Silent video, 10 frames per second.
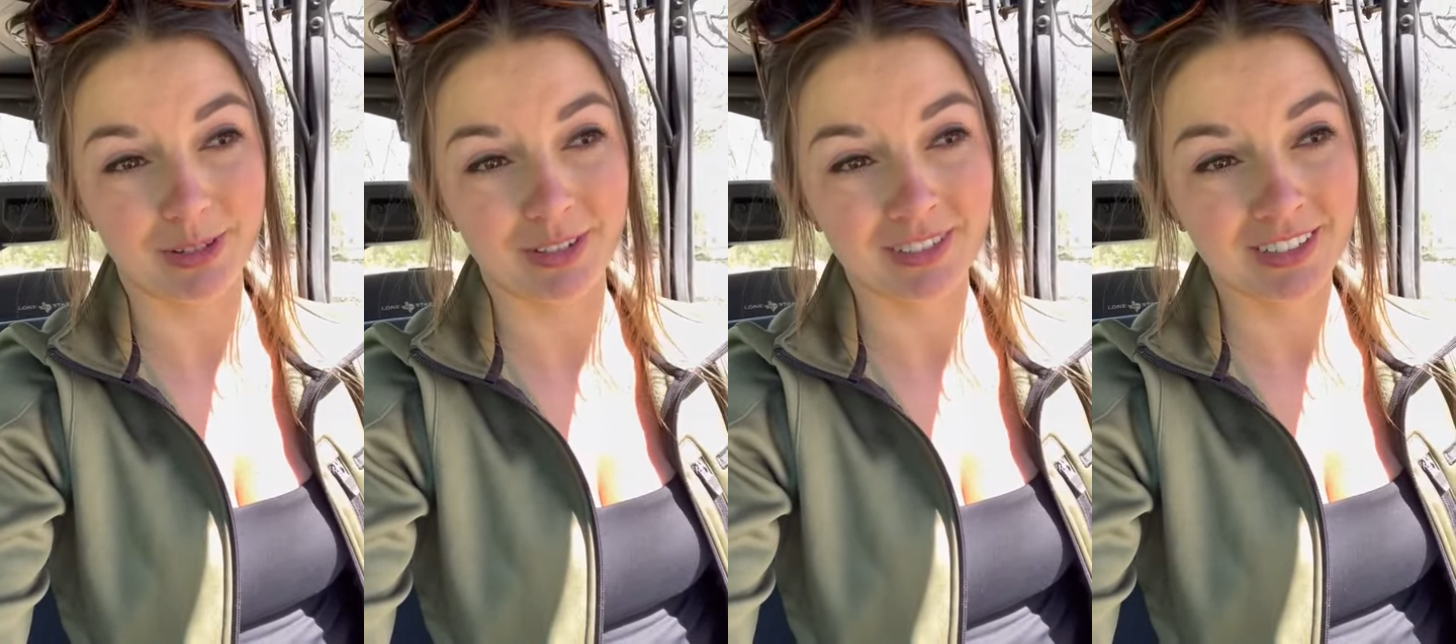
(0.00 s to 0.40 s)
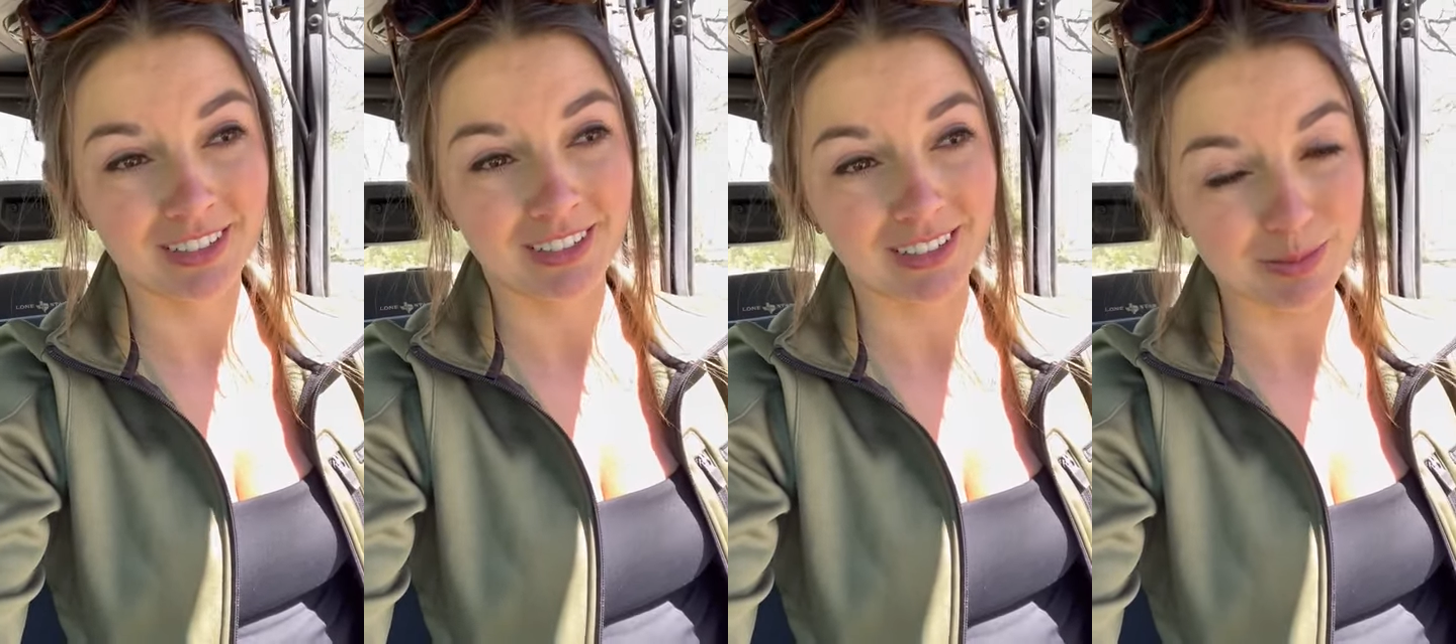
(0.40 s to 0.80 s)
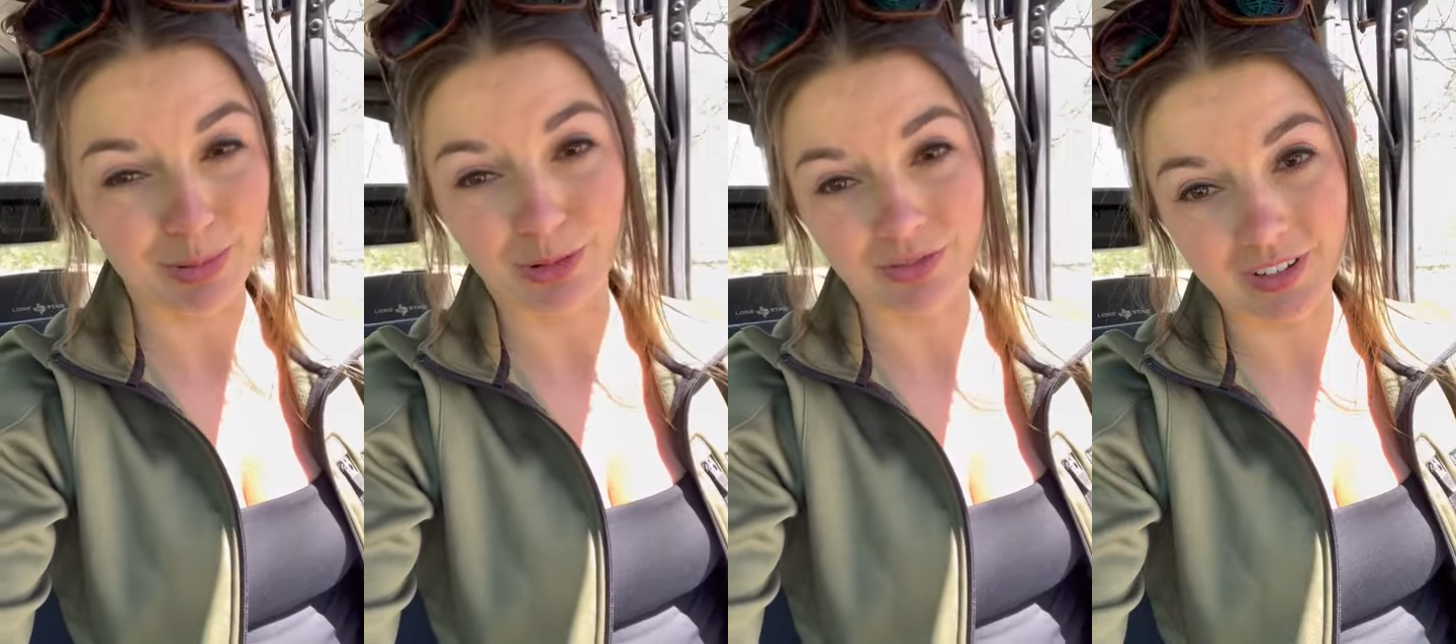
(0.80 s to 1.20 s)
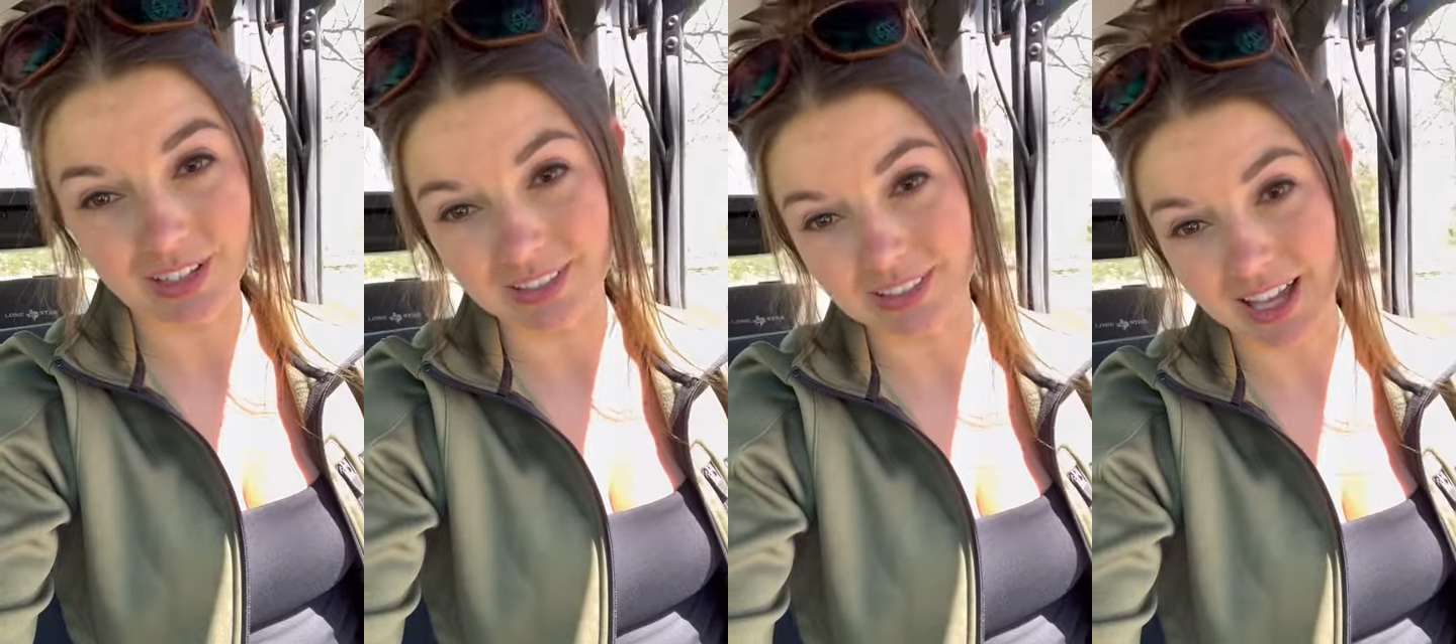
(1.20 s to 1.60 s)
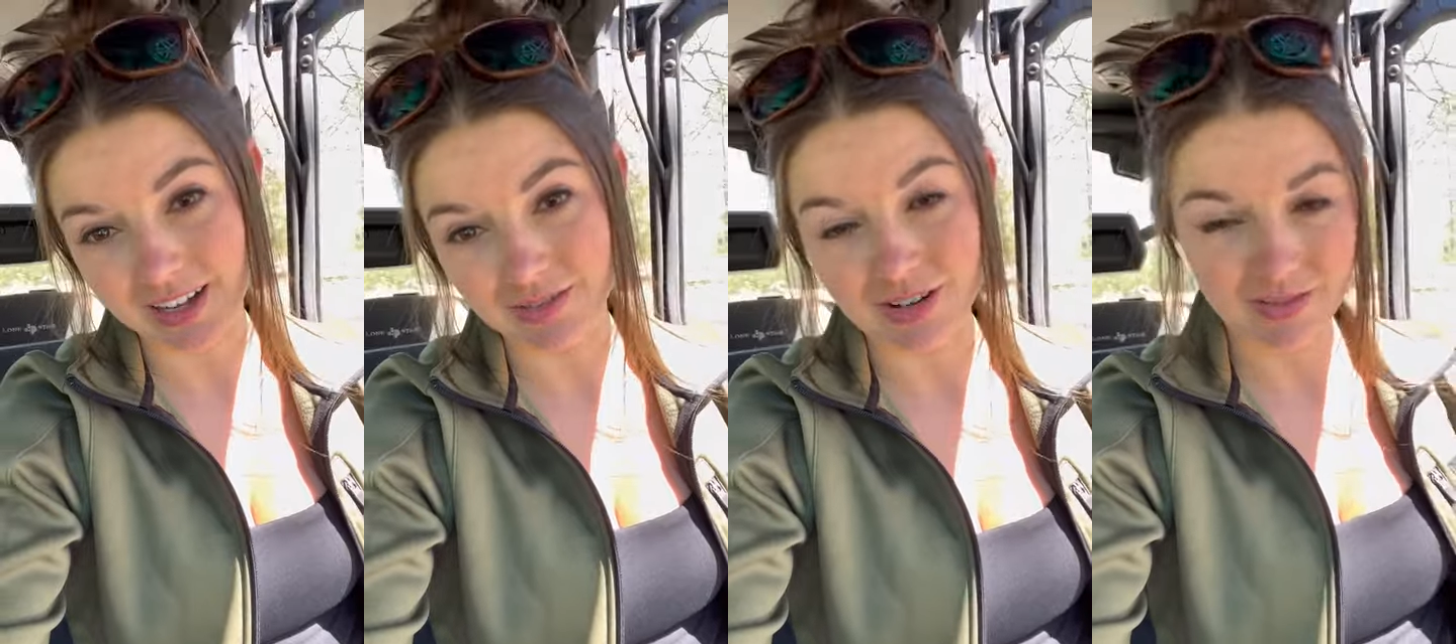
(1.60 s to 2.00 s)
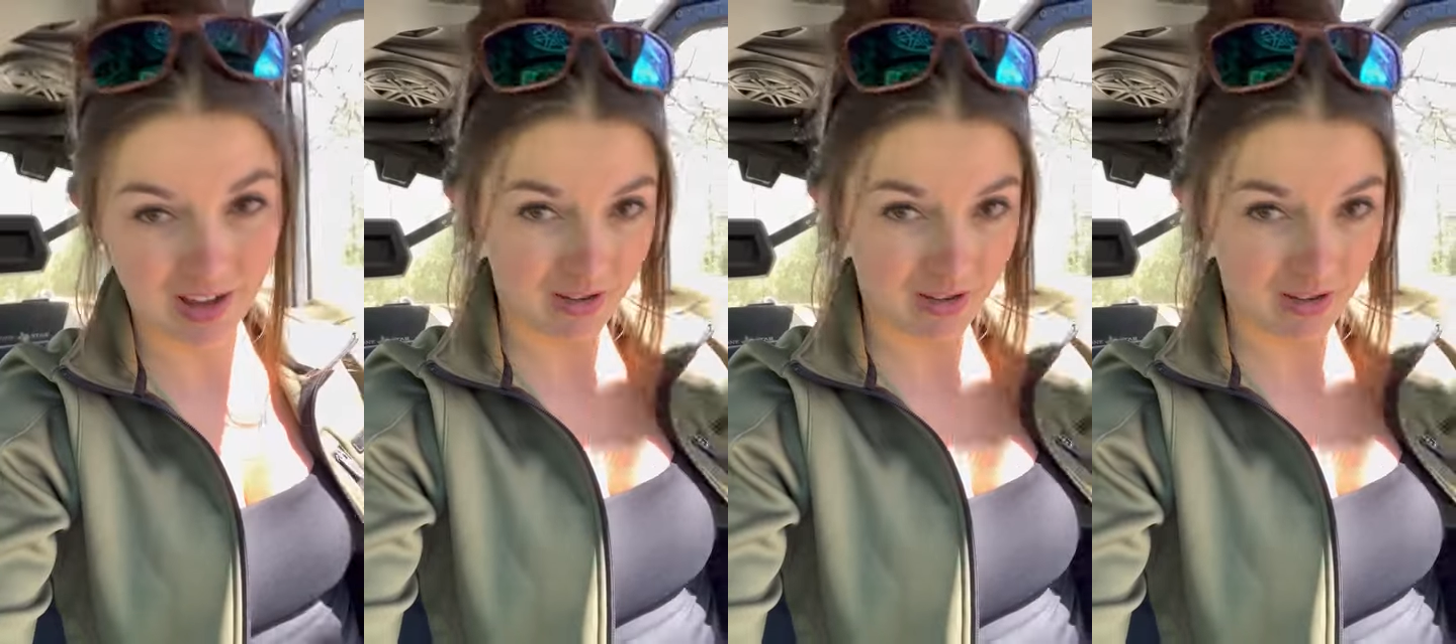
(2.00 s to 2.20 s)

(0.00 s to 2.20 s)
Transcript: but the poor fellow's got it rough.